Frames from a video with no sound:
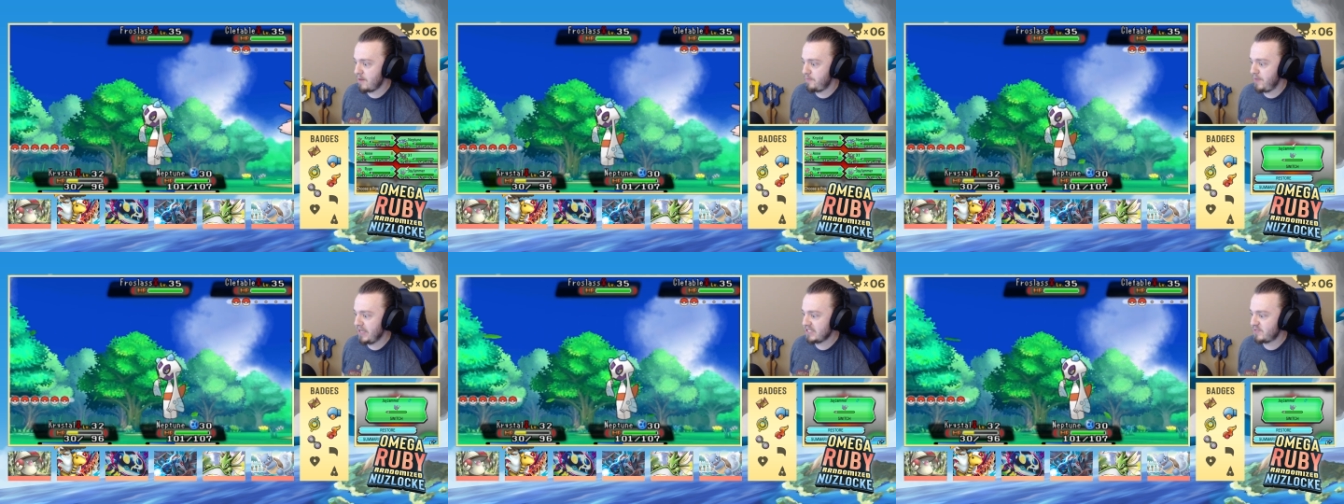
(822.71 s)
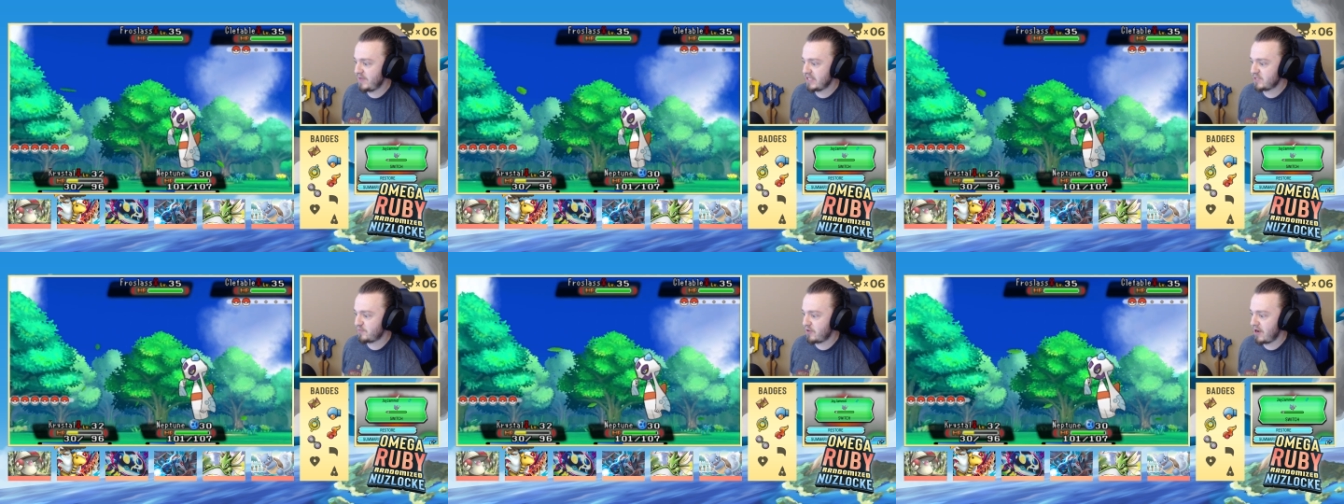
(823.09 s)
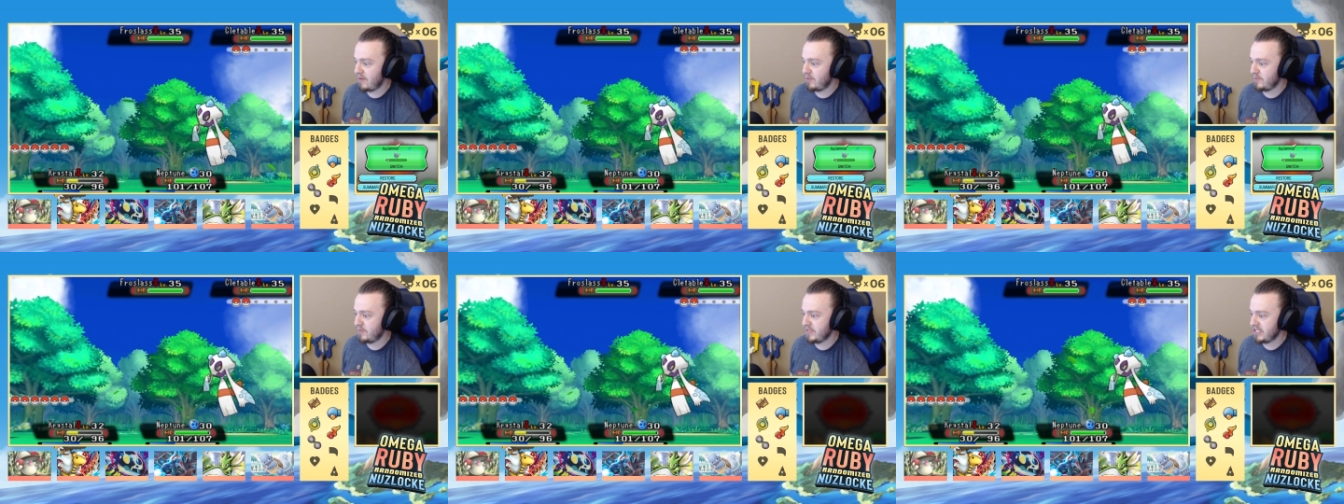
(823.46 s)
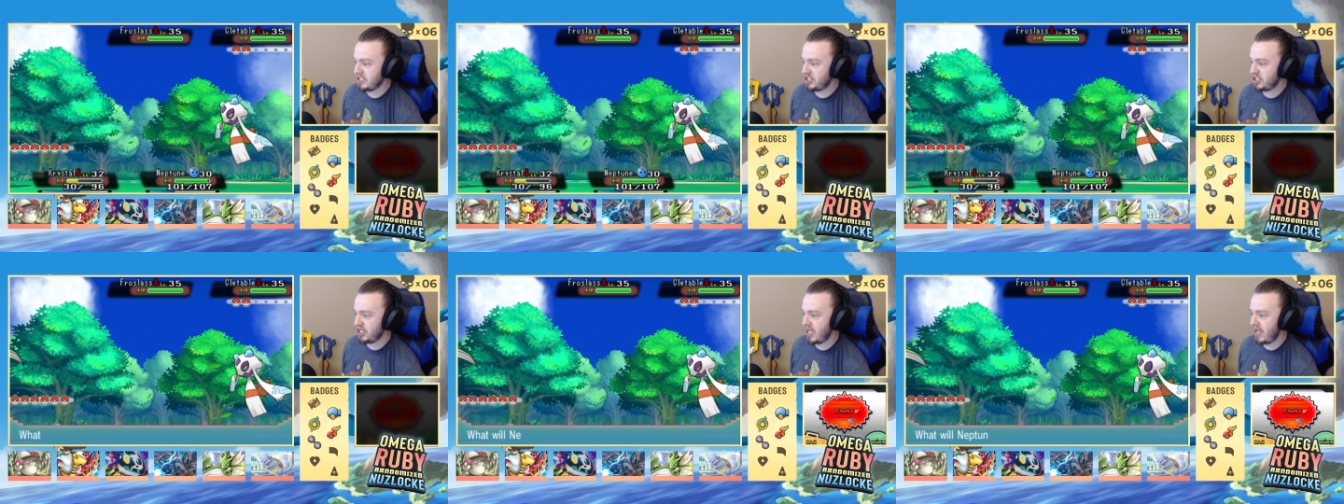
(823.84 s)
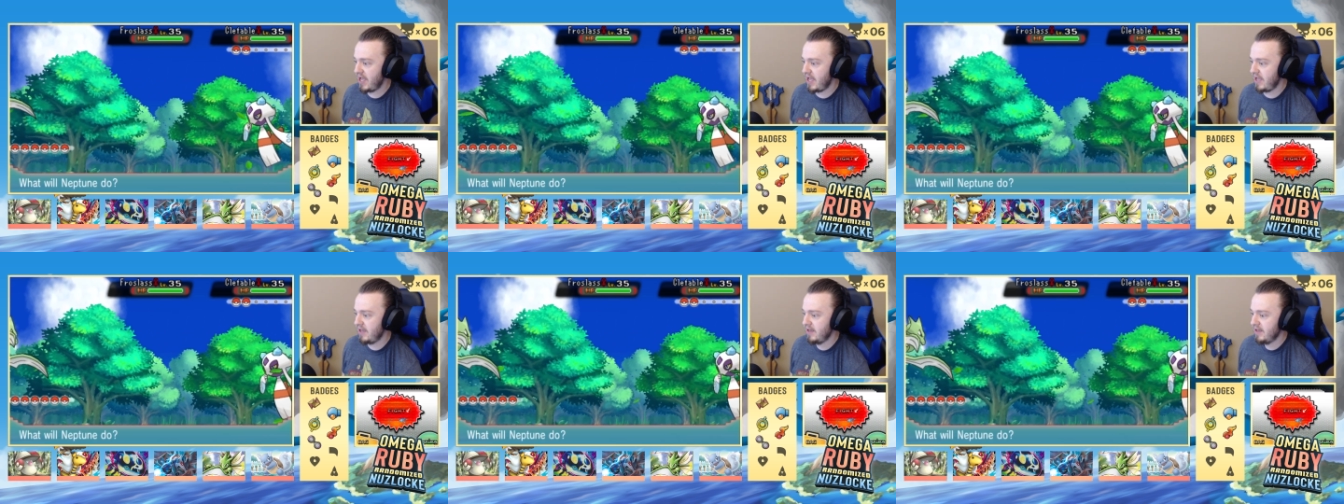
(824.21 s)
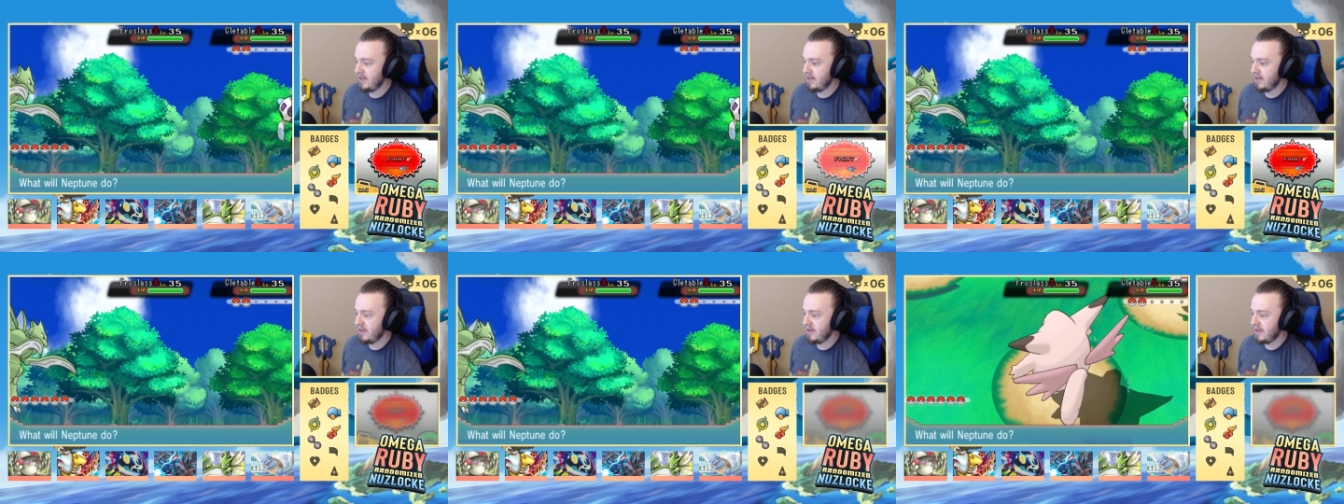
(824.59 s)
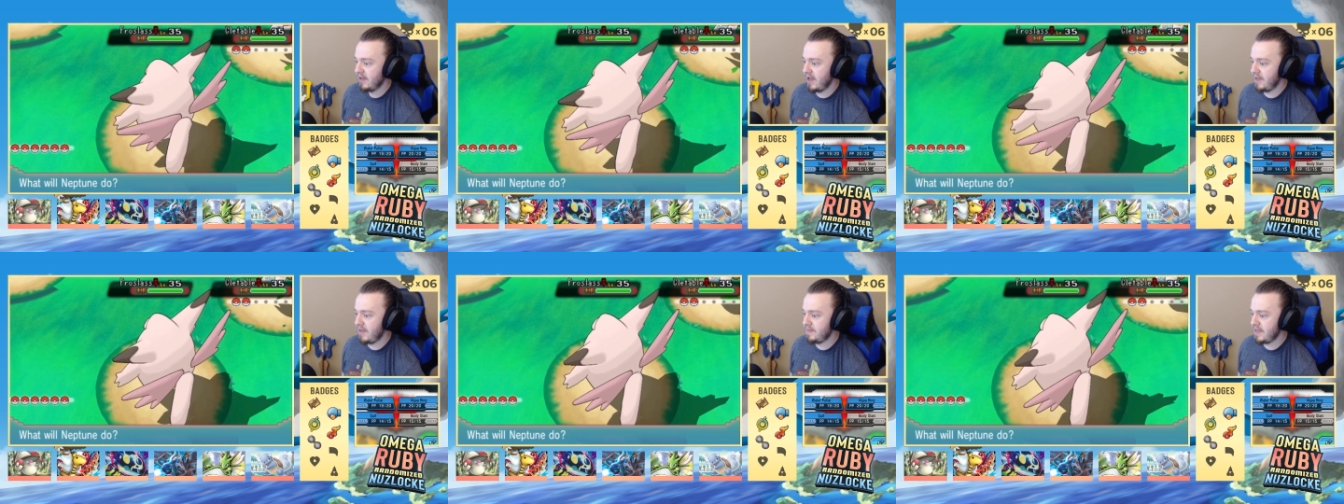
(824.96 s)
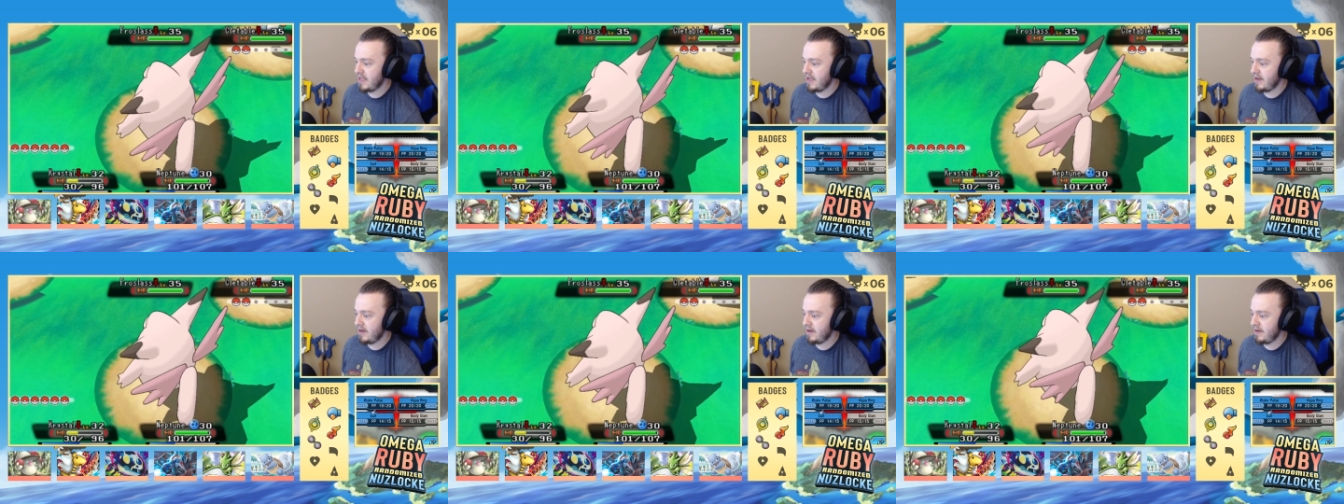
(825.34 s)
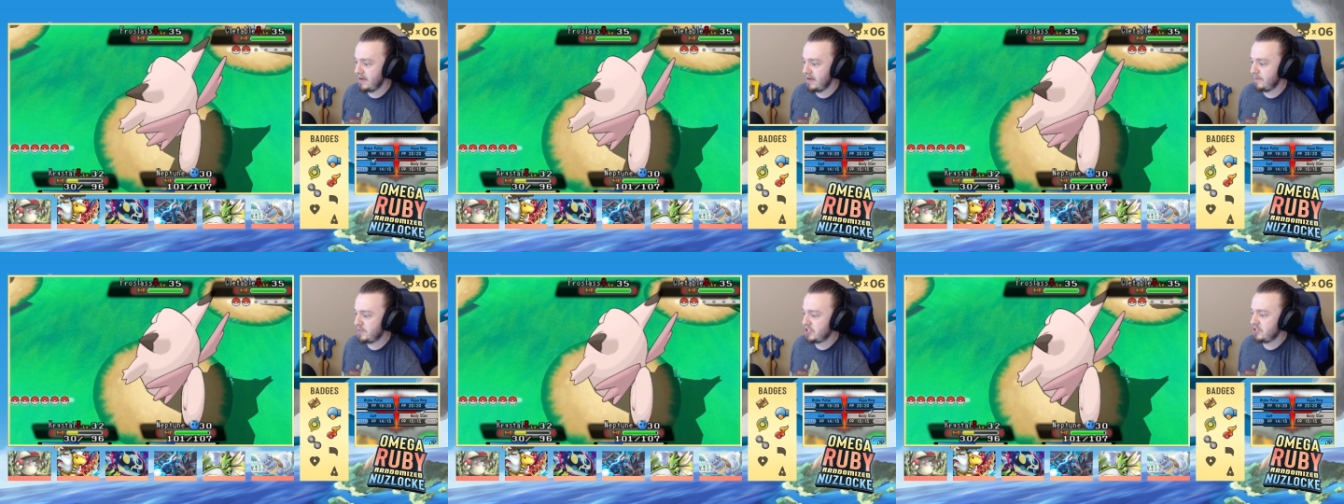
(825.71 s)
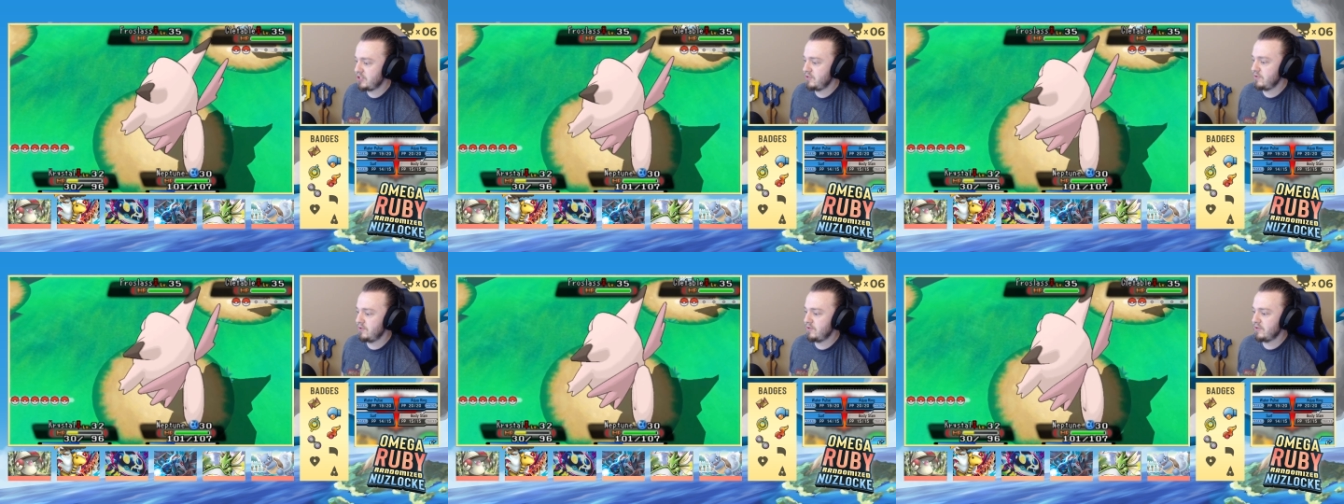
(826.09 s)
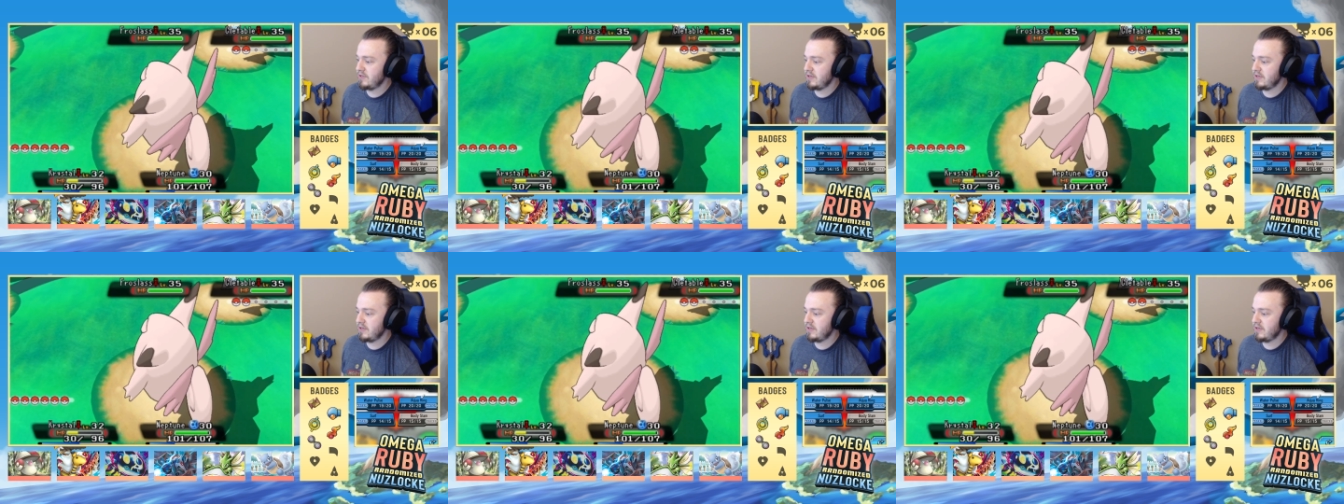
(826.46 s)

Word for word: best bet's probably Jay. And then Neptune,